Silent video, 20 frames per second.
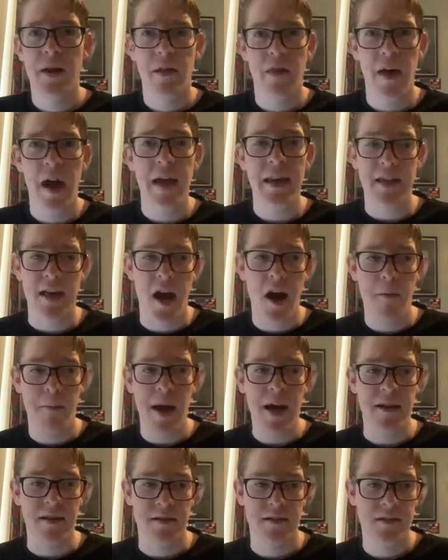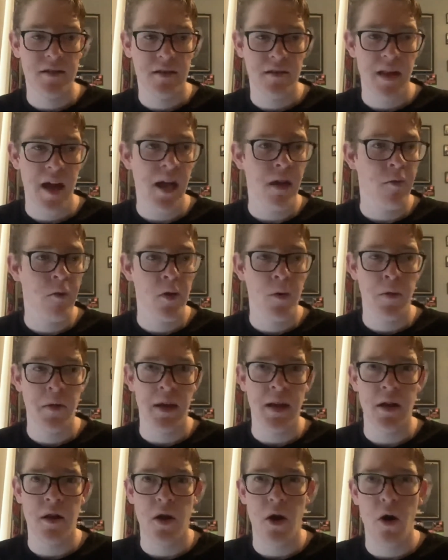They come at us. They were
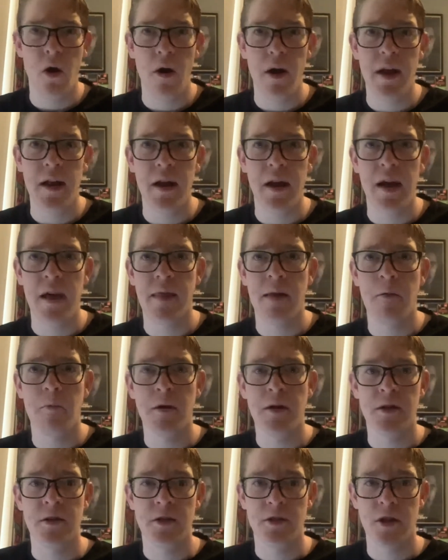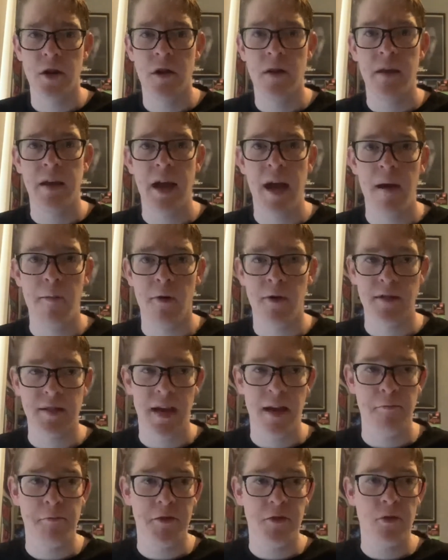within 9, and then we just turned the game on its
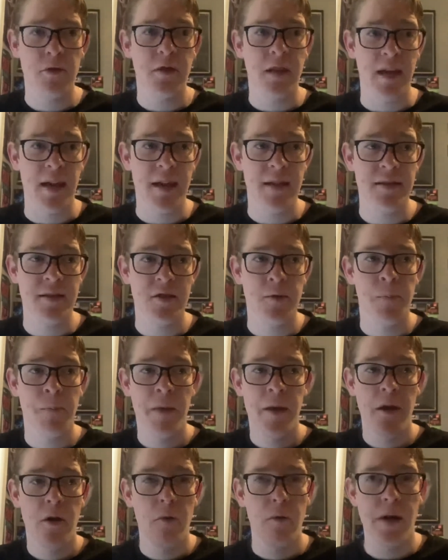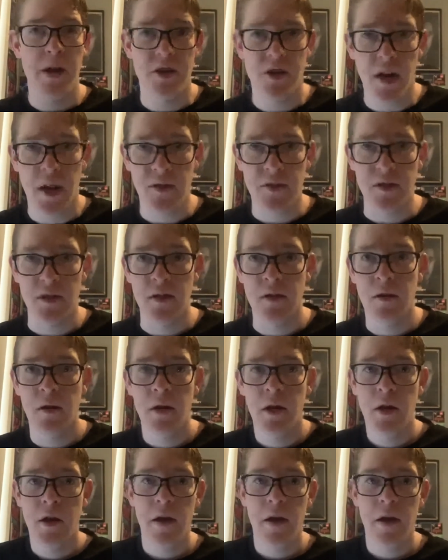head. We took the hits. We adjusted.